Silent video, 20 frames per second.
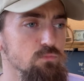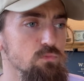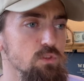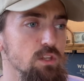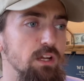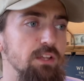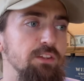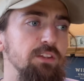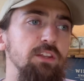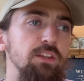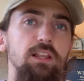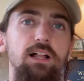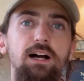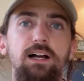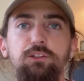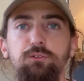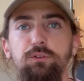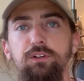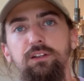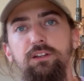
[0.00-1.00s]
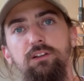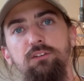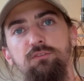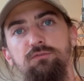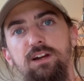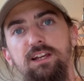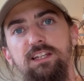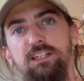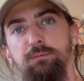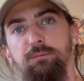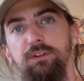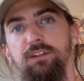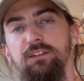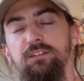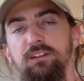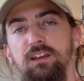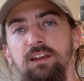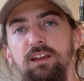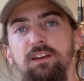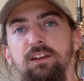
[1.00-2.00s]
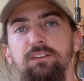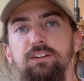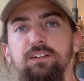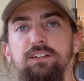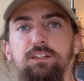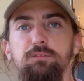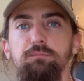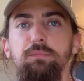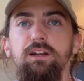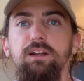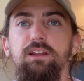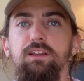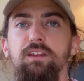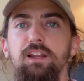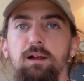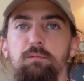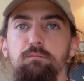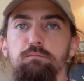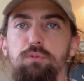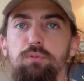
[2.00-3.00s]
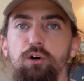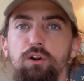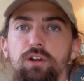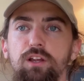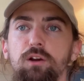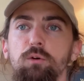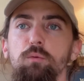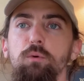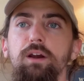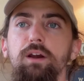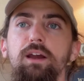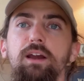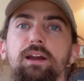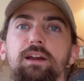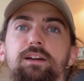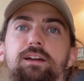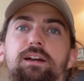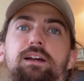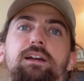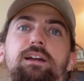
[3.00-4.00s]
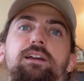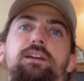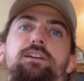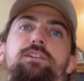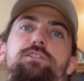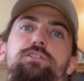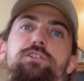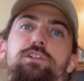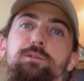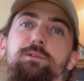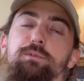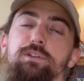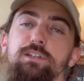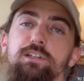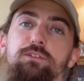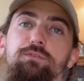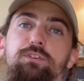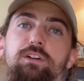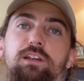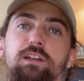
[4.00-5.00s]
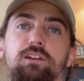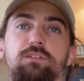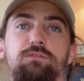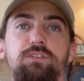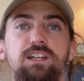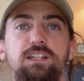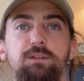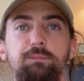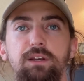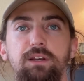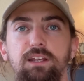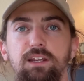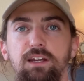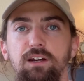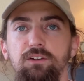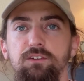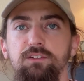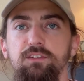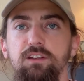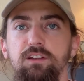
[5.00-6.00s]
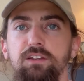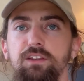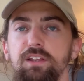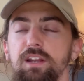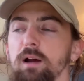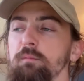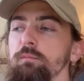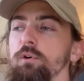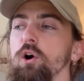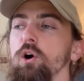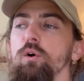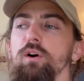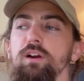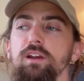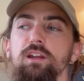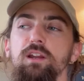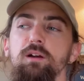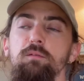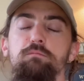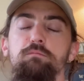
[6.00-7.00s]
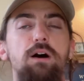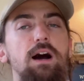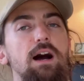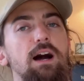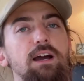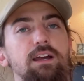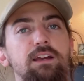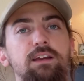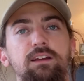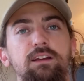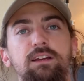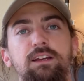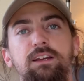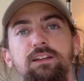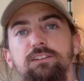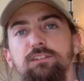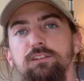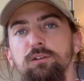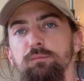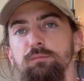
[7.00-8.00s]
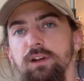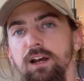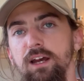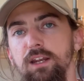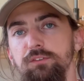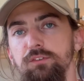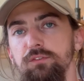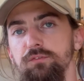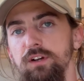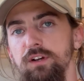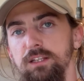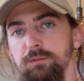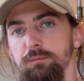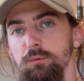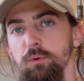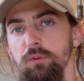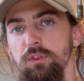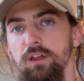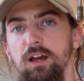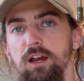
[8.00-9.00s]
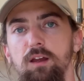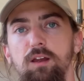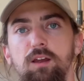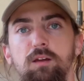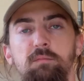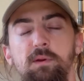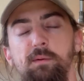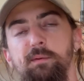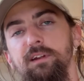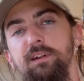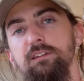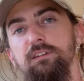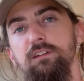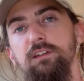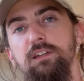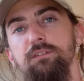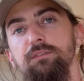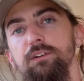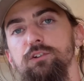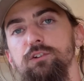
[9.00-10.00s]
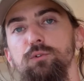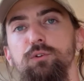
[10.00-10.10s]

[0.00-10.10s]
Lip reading: And then the last one, investments. This is money that I'm putting away into specific investment accounts, and then I'm going and I'm buying some kind of investment with that. Maybe it's individual